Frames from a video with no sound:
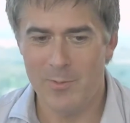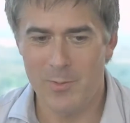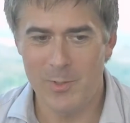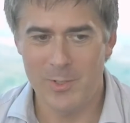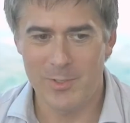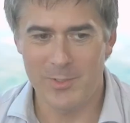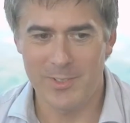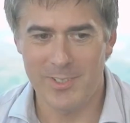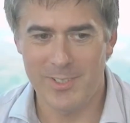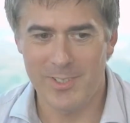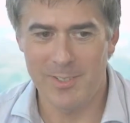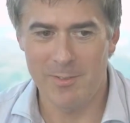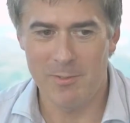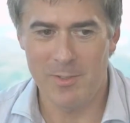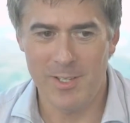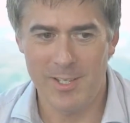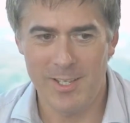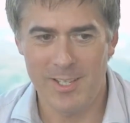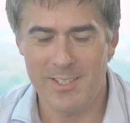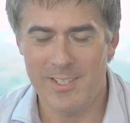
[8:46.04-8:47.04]
I've heard
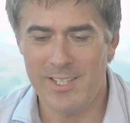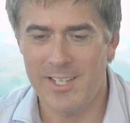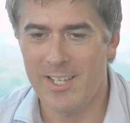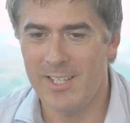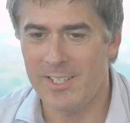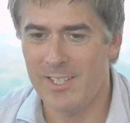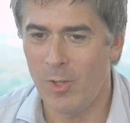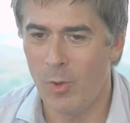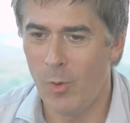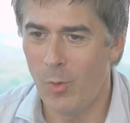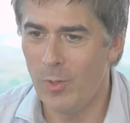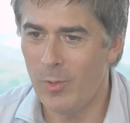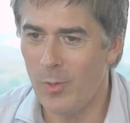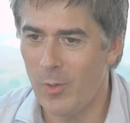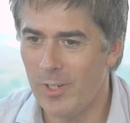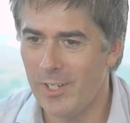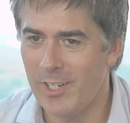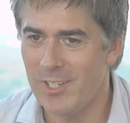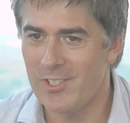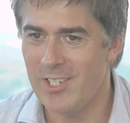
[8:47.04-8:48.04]
the whole
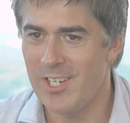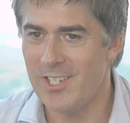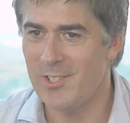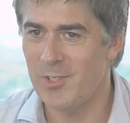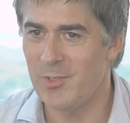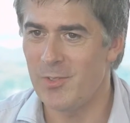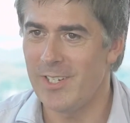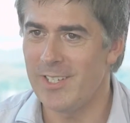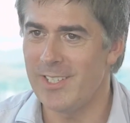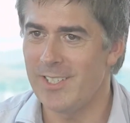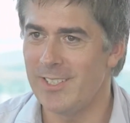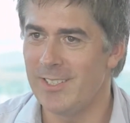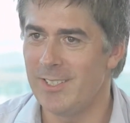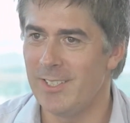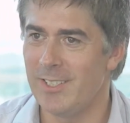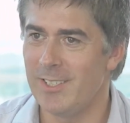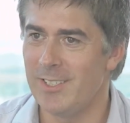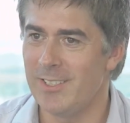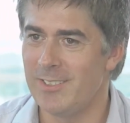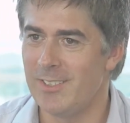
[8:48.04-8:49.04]
organization already
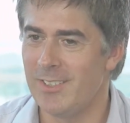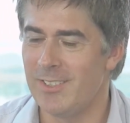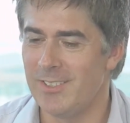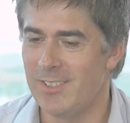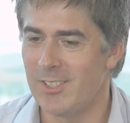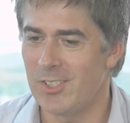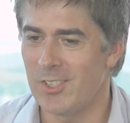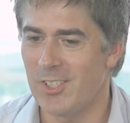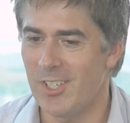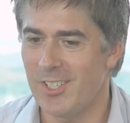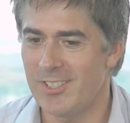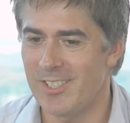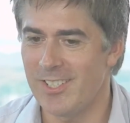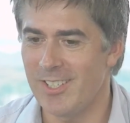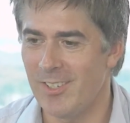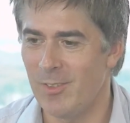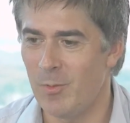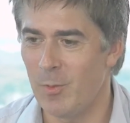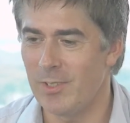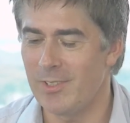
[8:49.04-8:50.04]

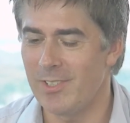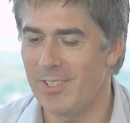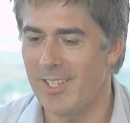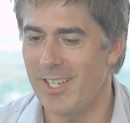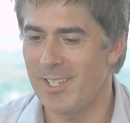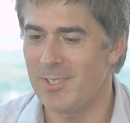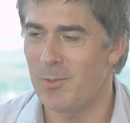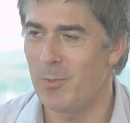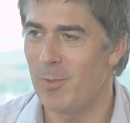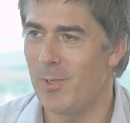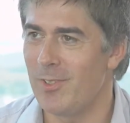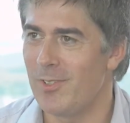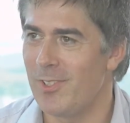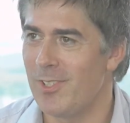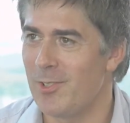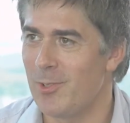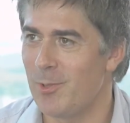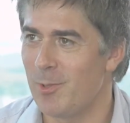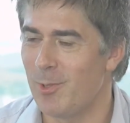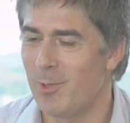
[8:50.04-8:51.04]
discussing what the next
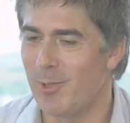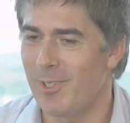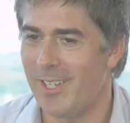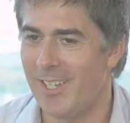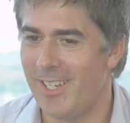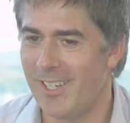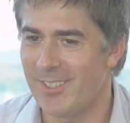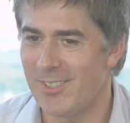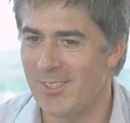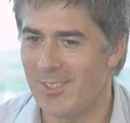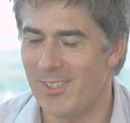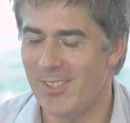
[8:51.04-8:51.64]
one should look like.